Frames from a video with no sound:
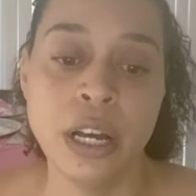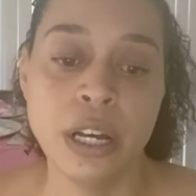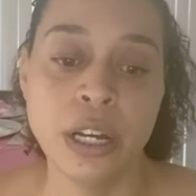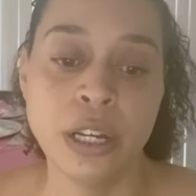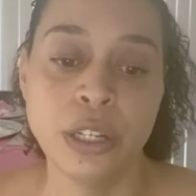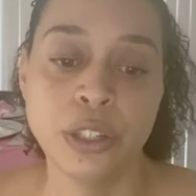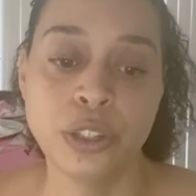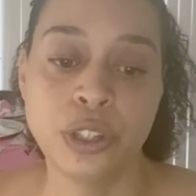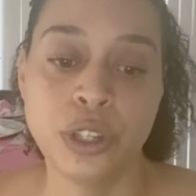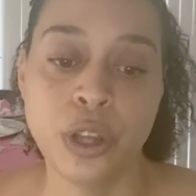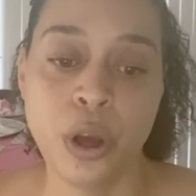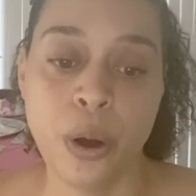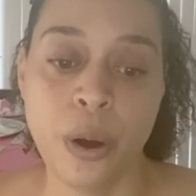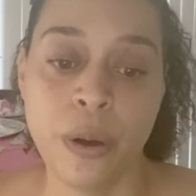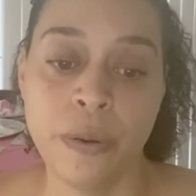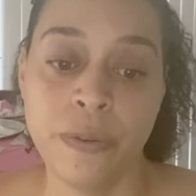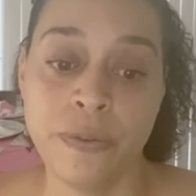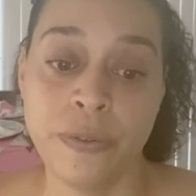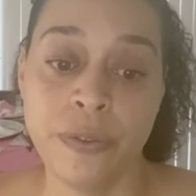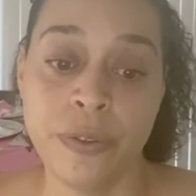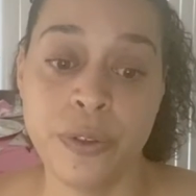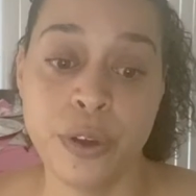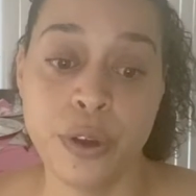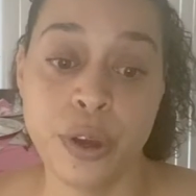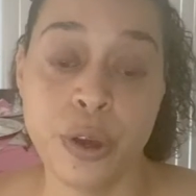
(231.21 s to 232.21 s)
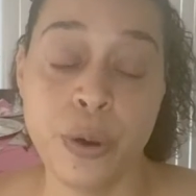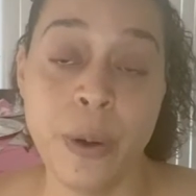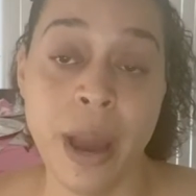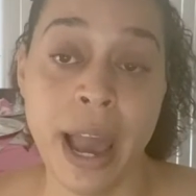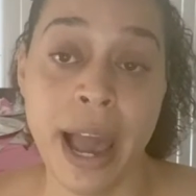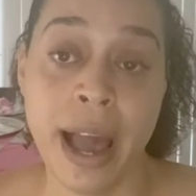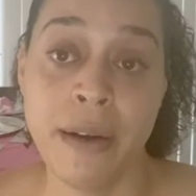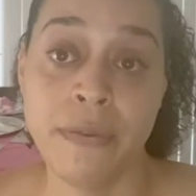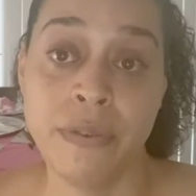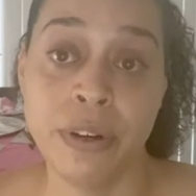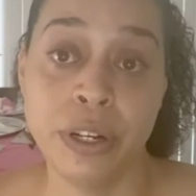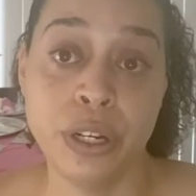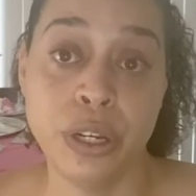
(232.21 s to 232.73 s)
So if you
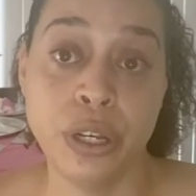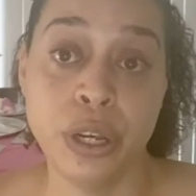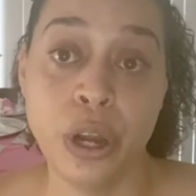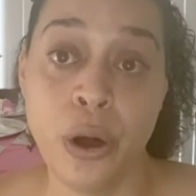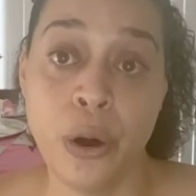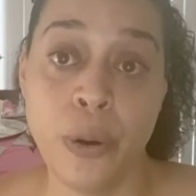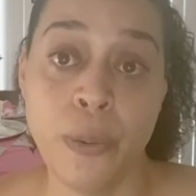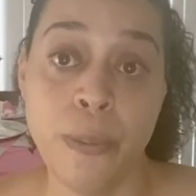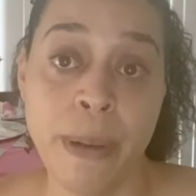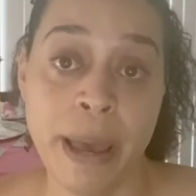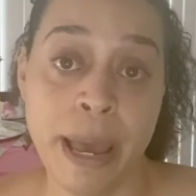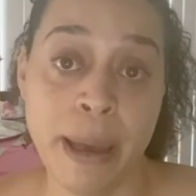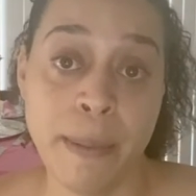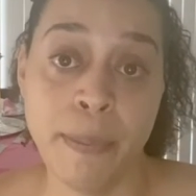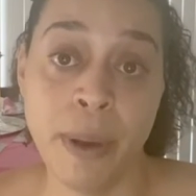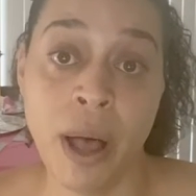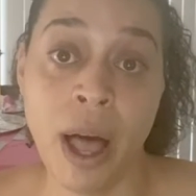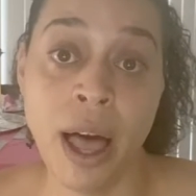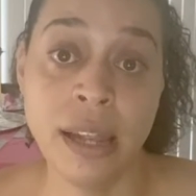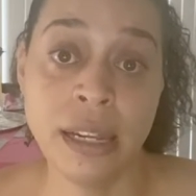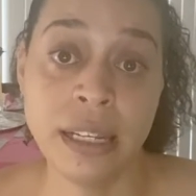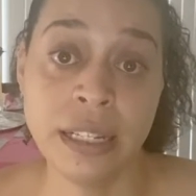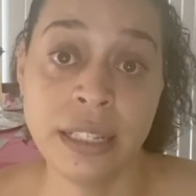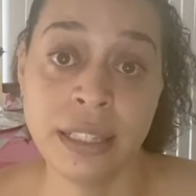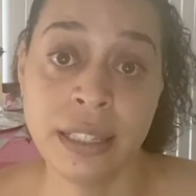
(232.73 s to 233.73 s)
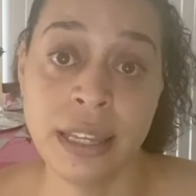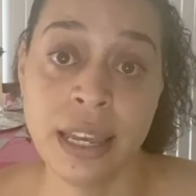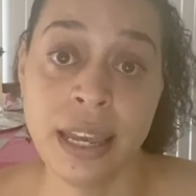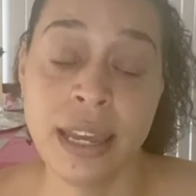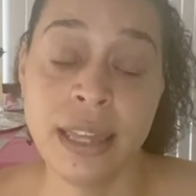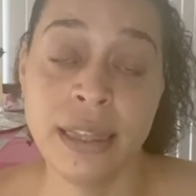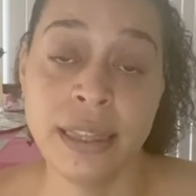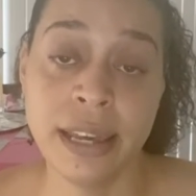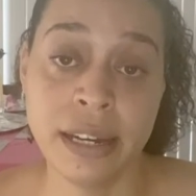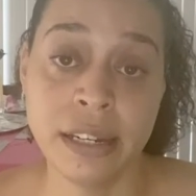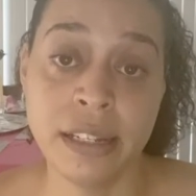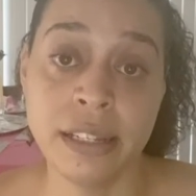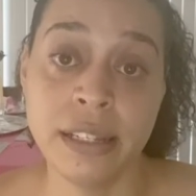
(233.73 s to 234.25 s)
have a no pet policy,
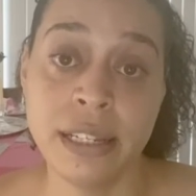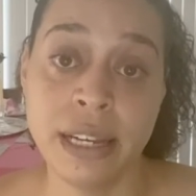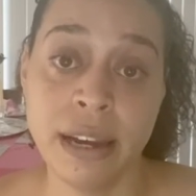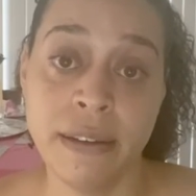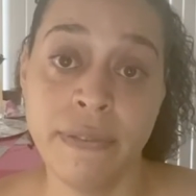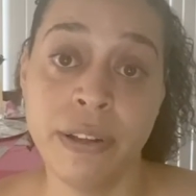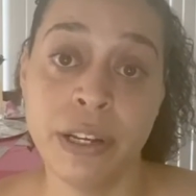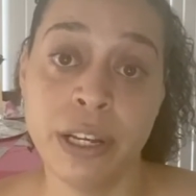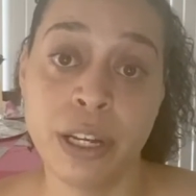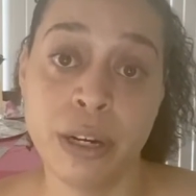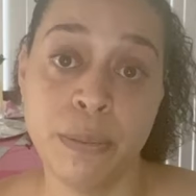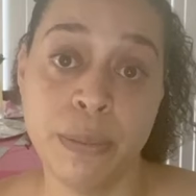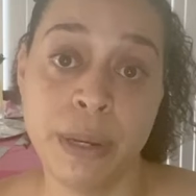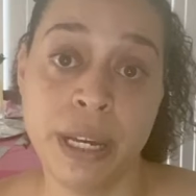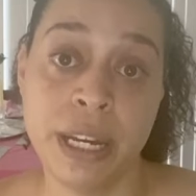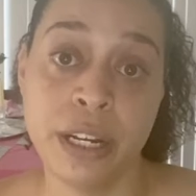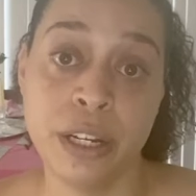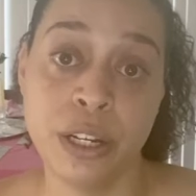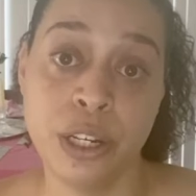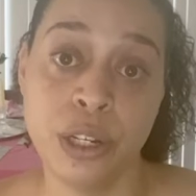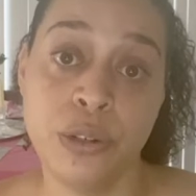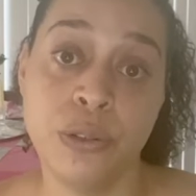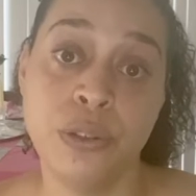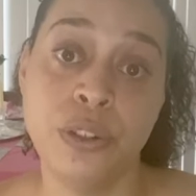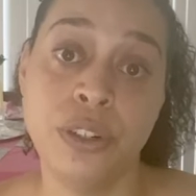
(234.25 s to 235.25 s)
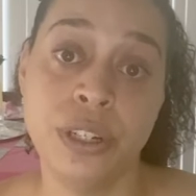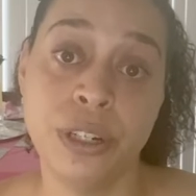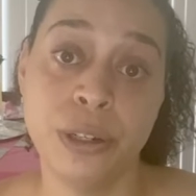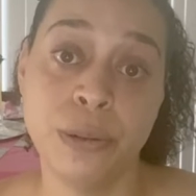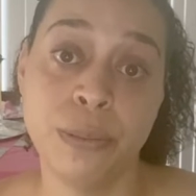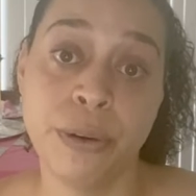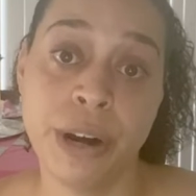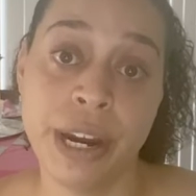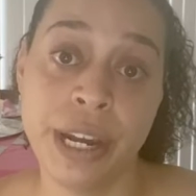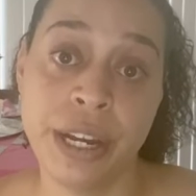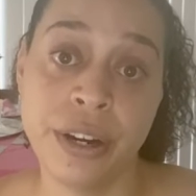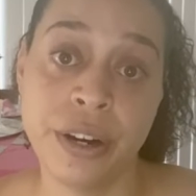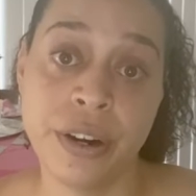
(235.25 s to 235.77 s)
that is definitely going to be a huge deal
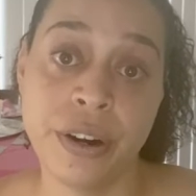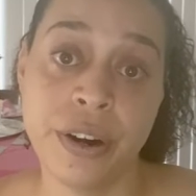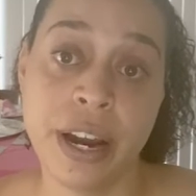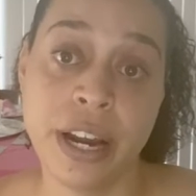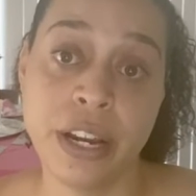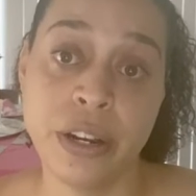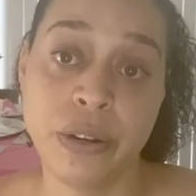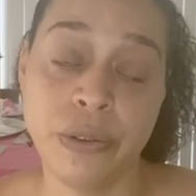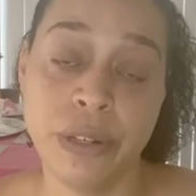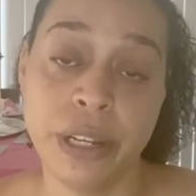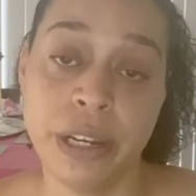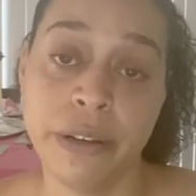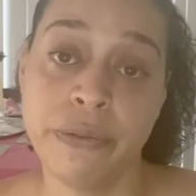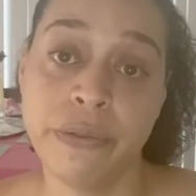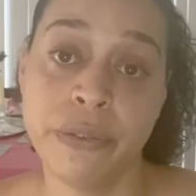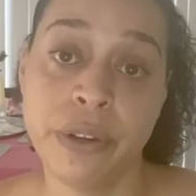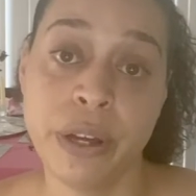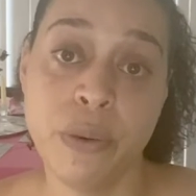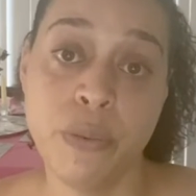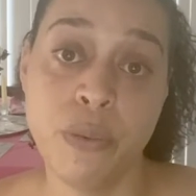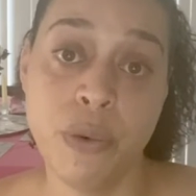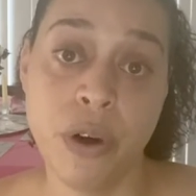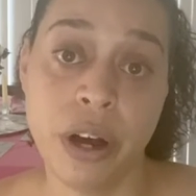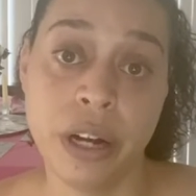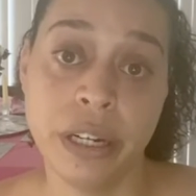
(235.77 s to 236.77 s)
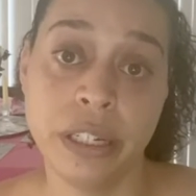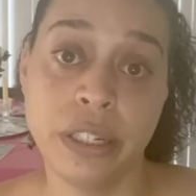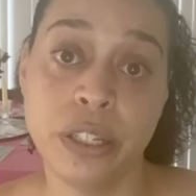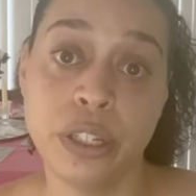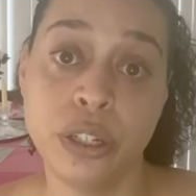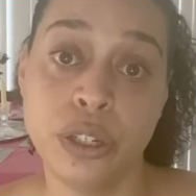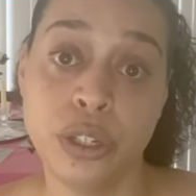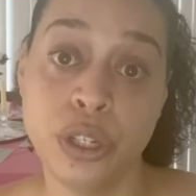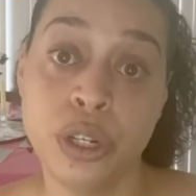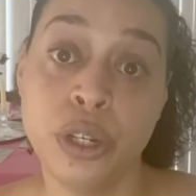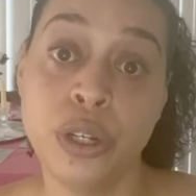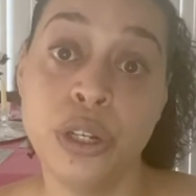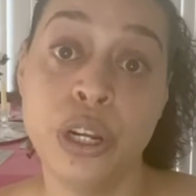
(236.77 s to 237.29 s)
breaker, and you definitely want
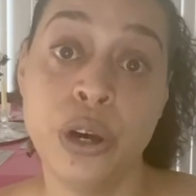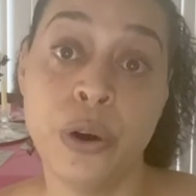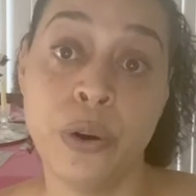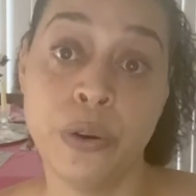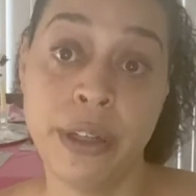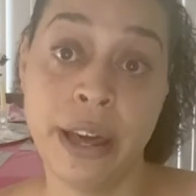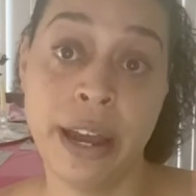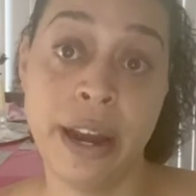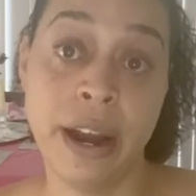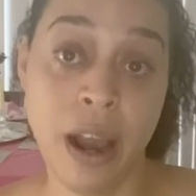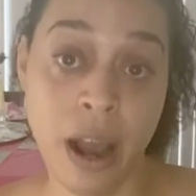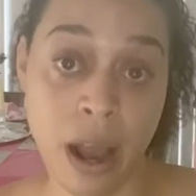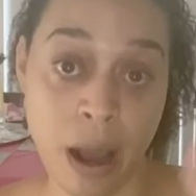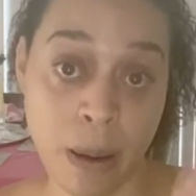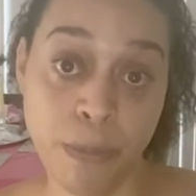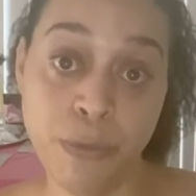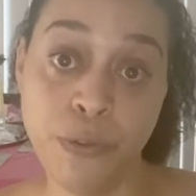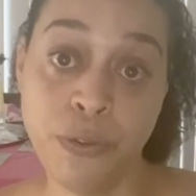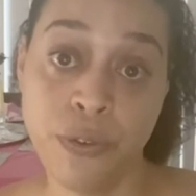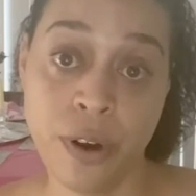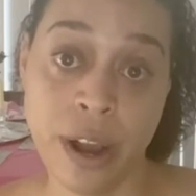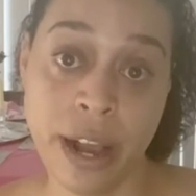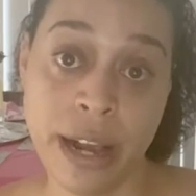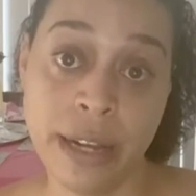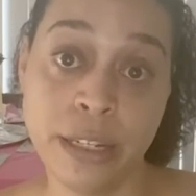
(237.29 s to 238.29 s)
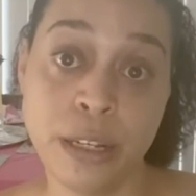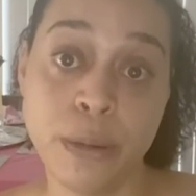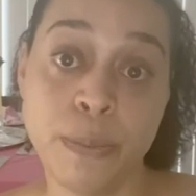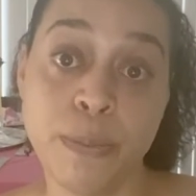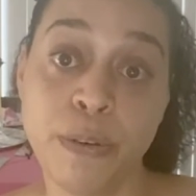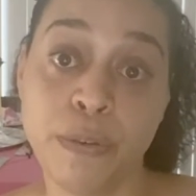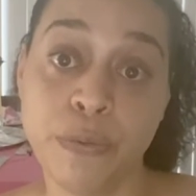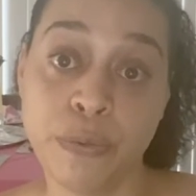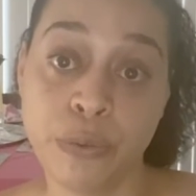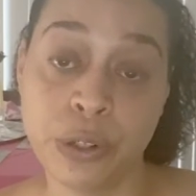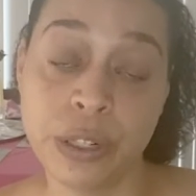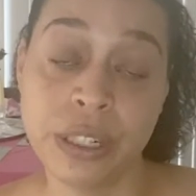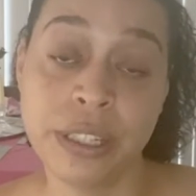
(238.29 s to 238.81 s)
to know that upfront
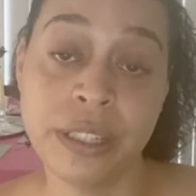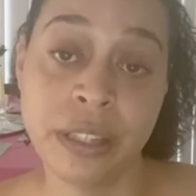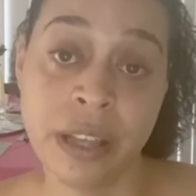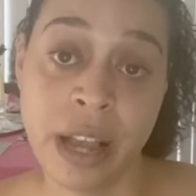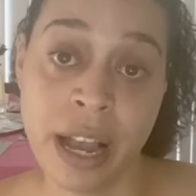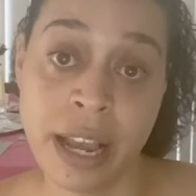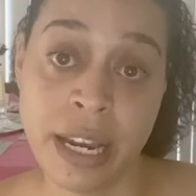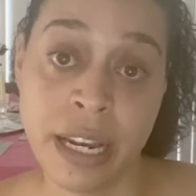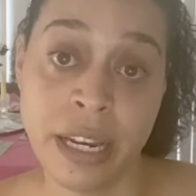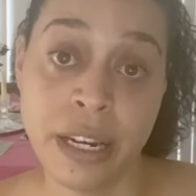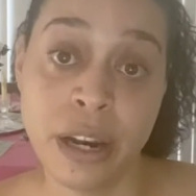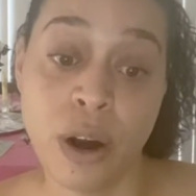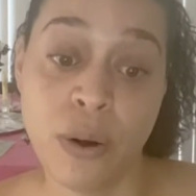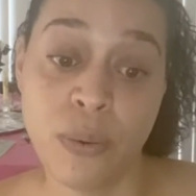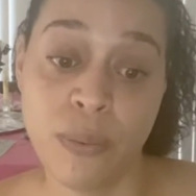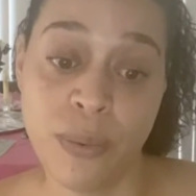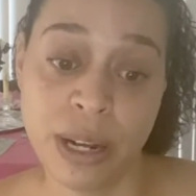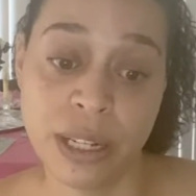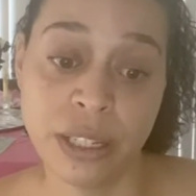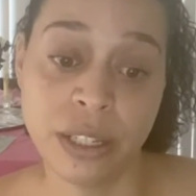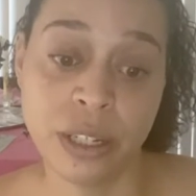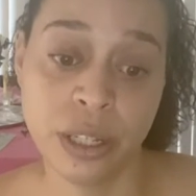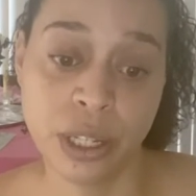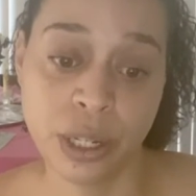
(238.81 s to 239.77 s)
before signing a rental